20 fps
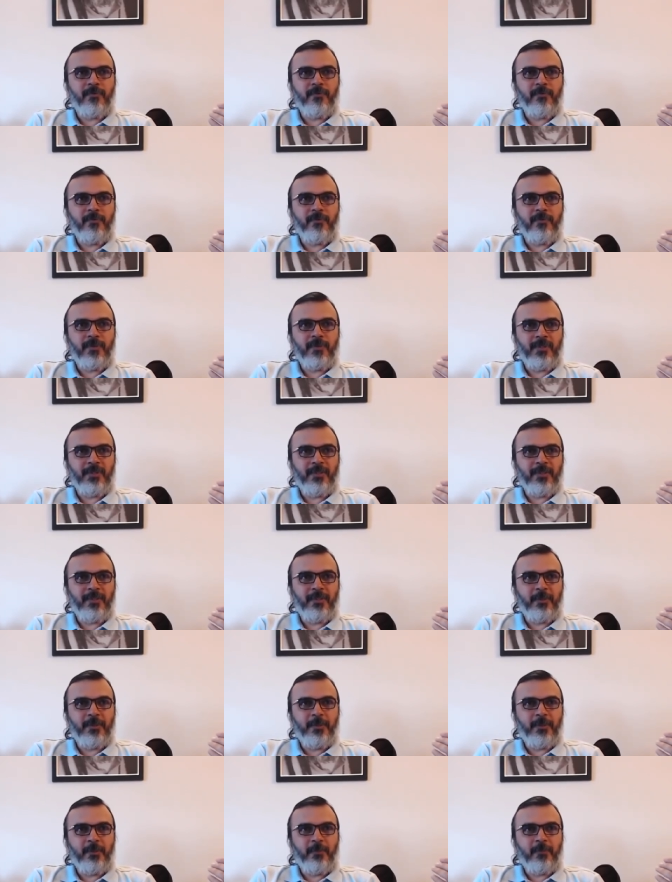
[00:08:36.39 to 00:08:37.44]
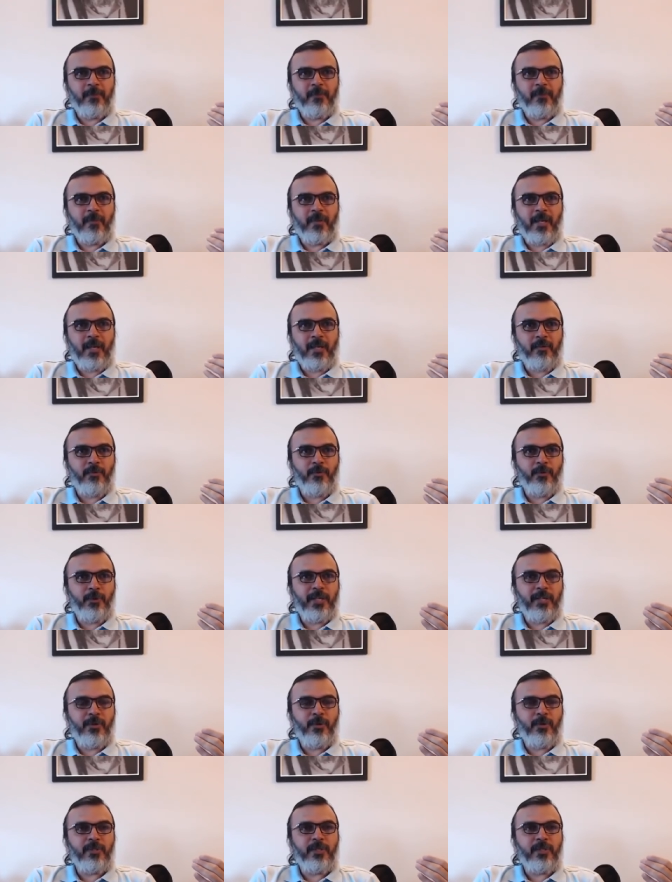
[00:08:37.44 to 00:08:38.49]
You see? And if you take
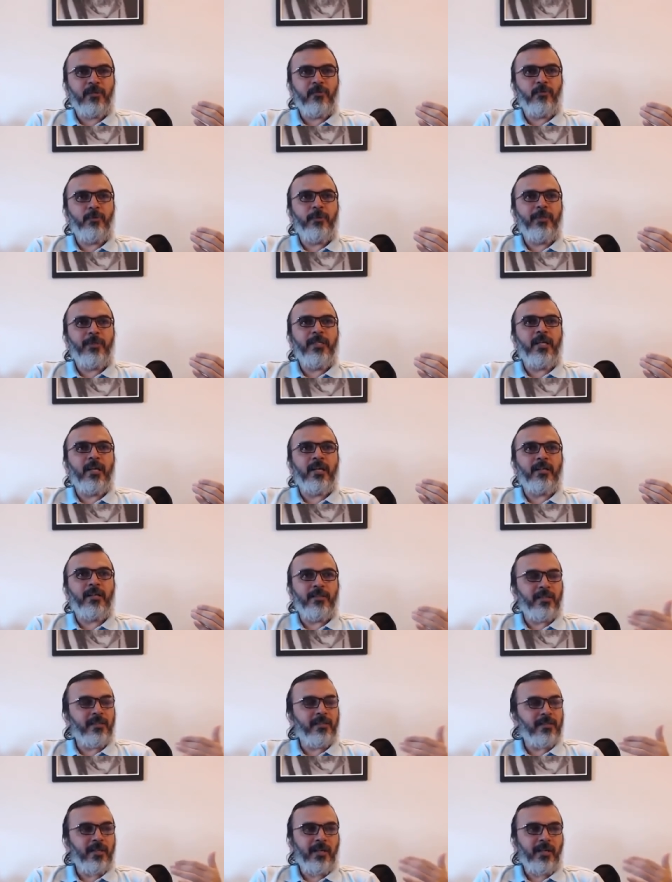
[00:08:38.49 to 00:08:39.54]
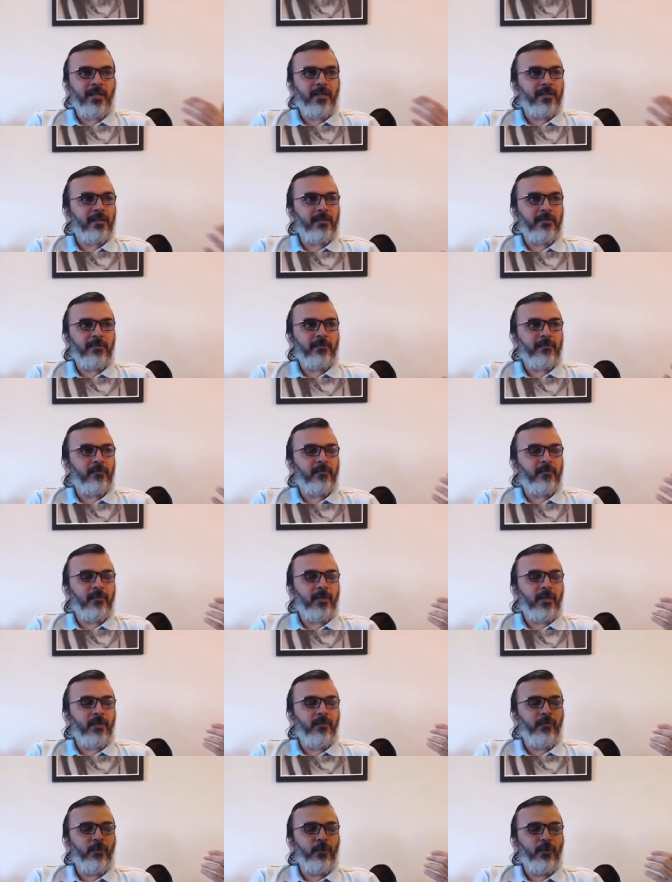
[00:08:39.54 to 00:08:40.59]
yourself to be that, just like
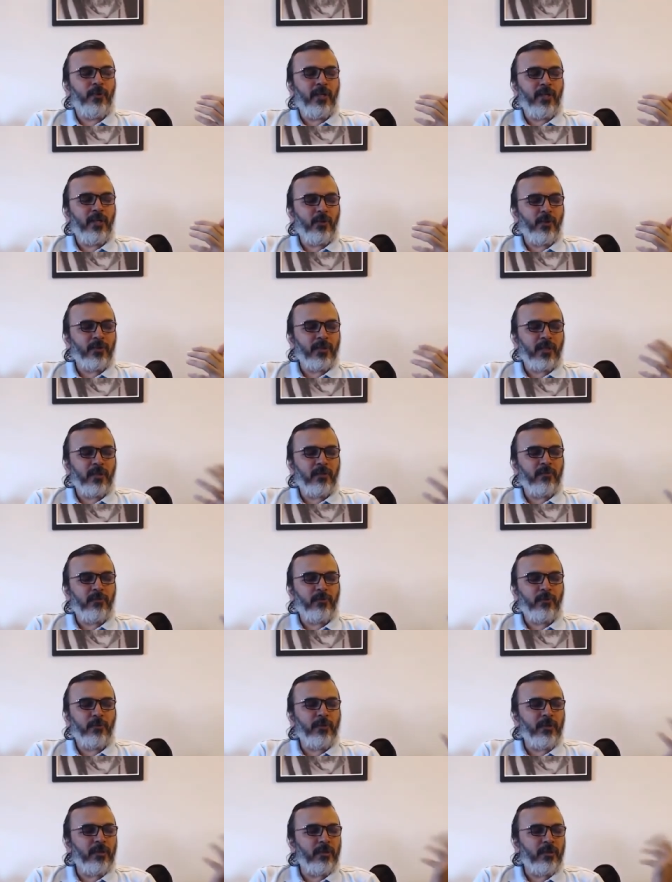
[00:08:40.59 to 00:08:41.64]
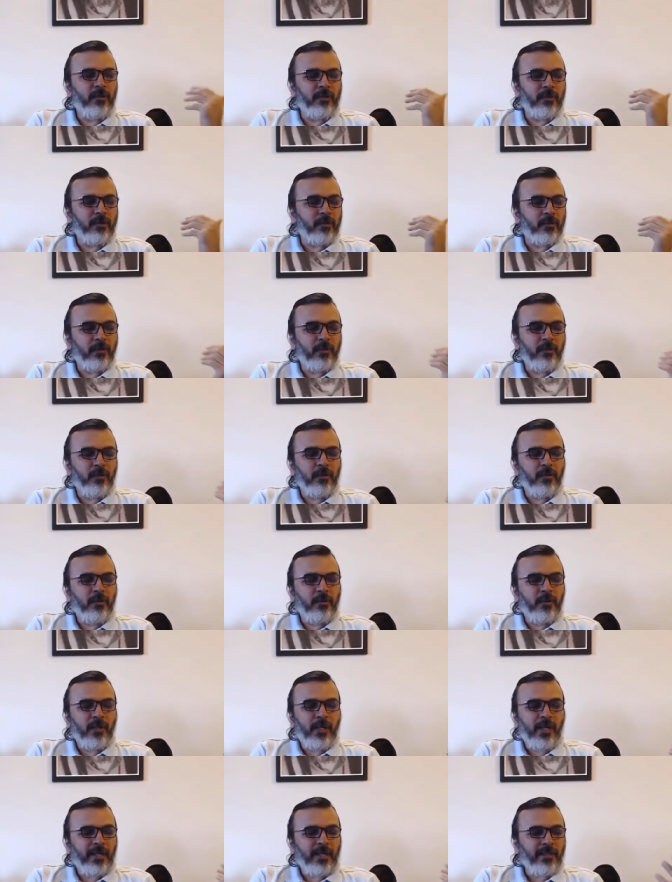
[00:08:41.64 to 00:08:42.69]
if you take yourself to be
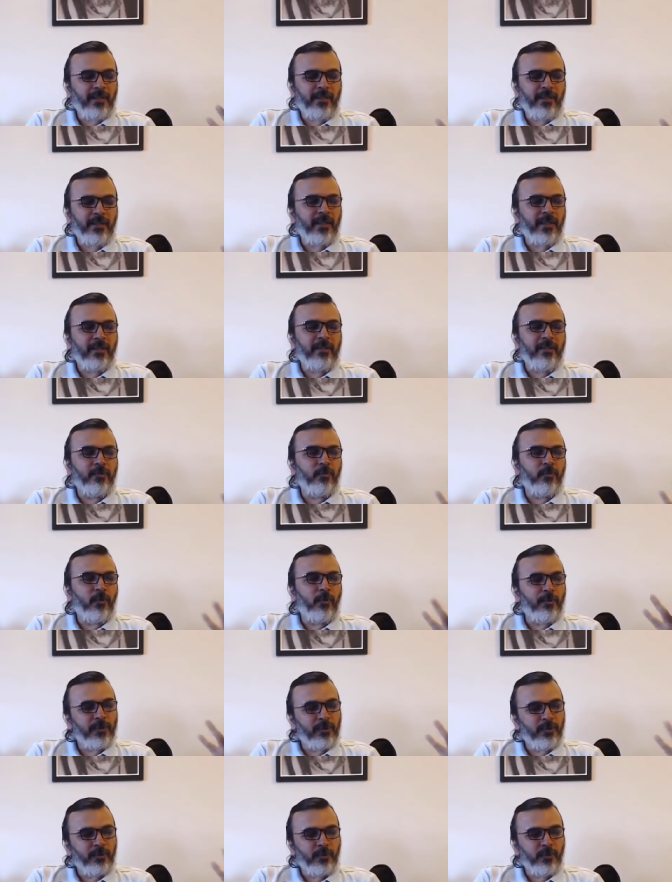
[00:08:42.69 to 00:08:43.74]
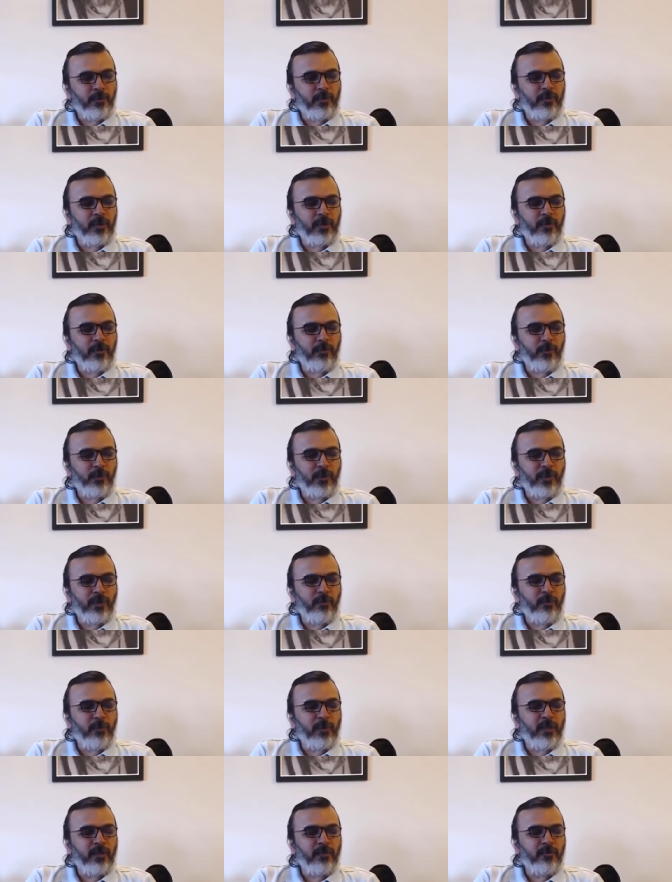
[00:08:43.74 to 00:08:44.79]
anything at this moment, if you give
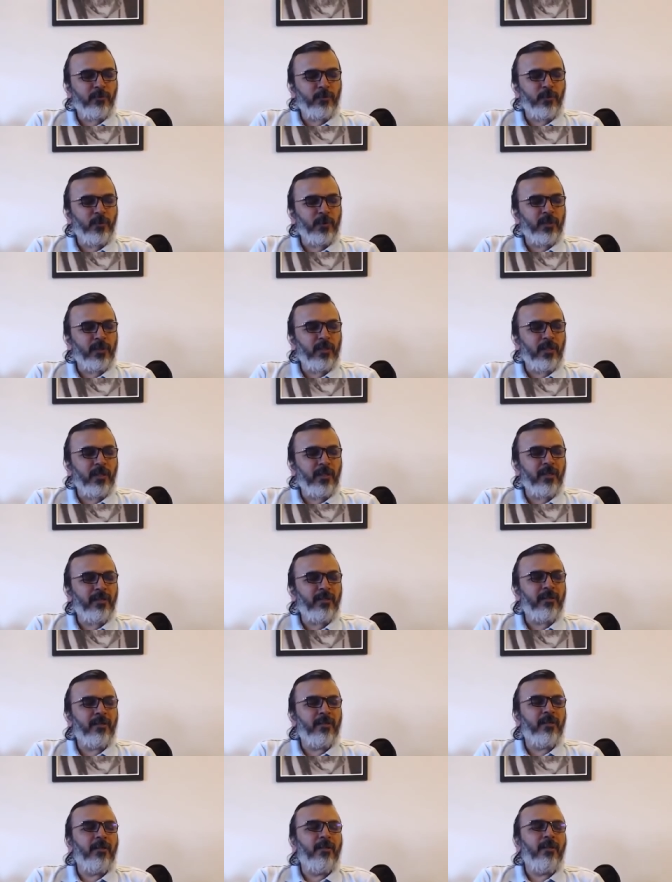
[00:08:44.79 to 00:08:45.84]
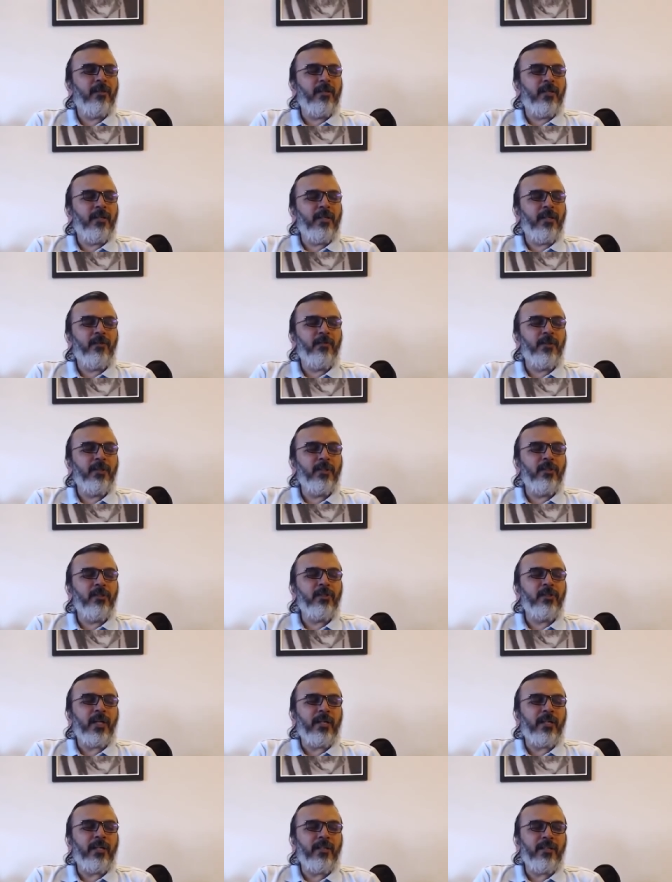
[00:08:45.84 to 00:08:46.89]
belief to it, then even this
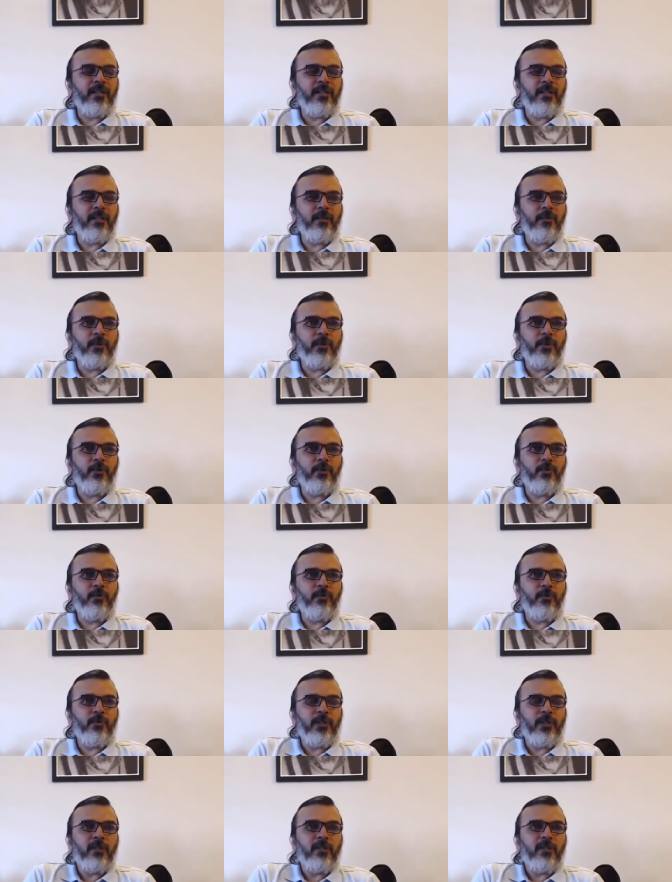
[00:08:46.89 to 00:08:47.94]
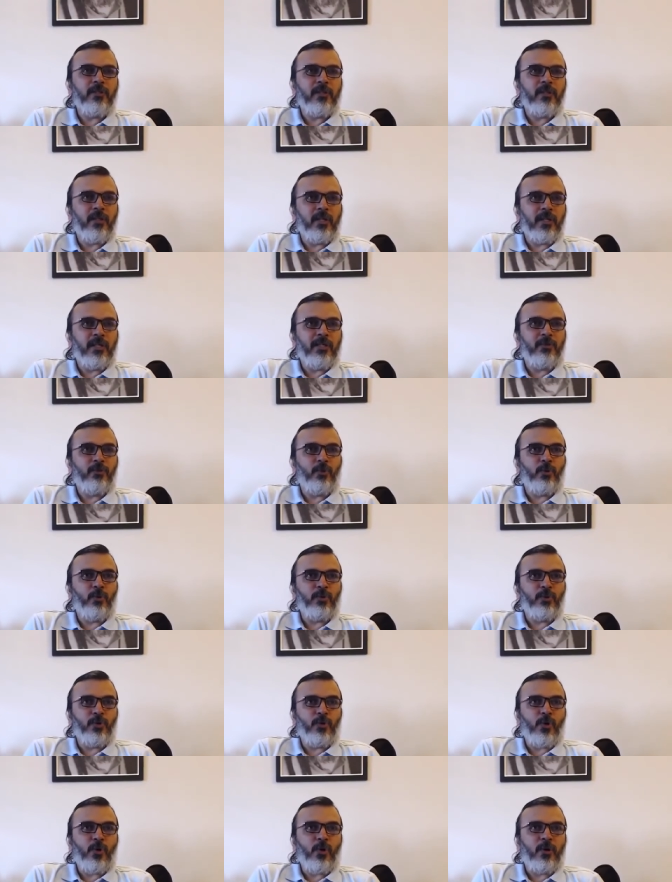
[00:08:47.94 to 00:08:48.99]
identity which you feel like is so
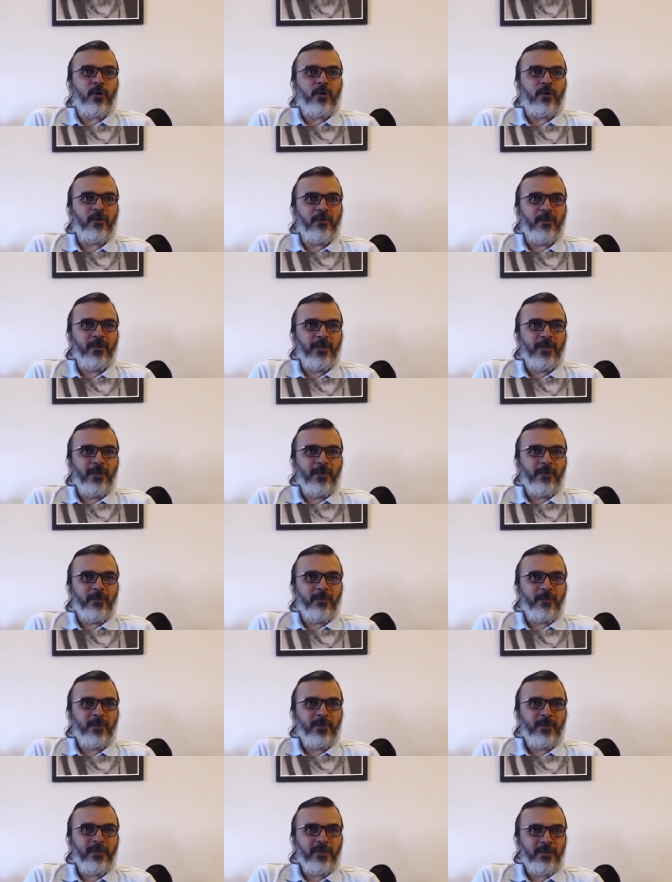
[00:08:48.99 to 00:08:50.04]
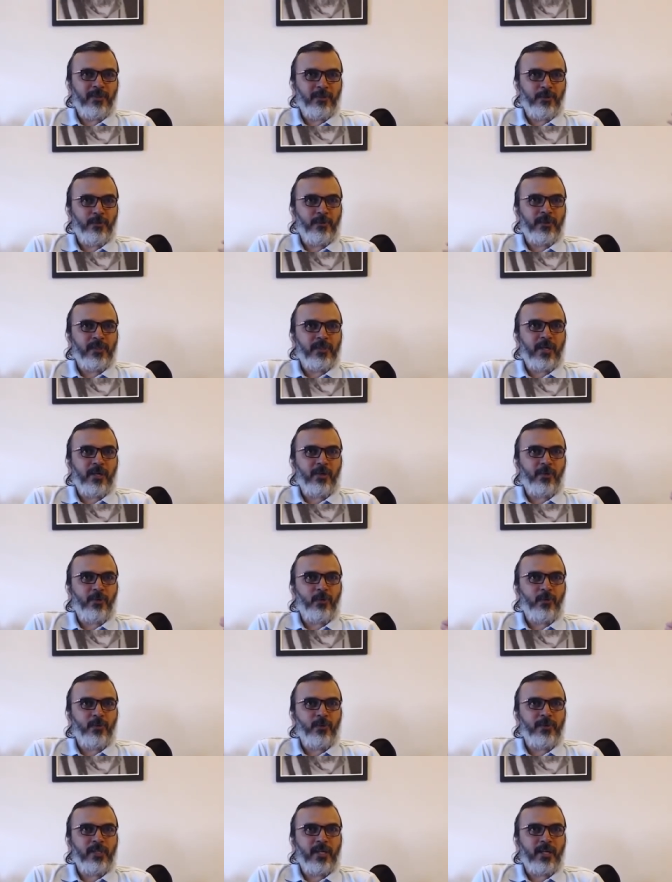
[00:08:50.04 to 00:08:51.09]
strong, you see, you will start to
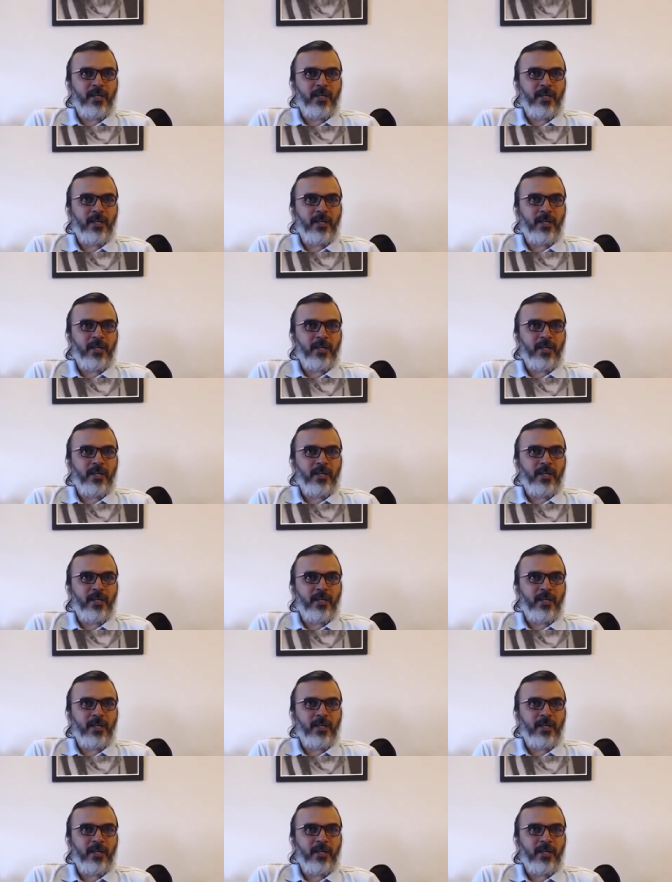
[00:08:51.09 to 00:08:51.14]
lose that.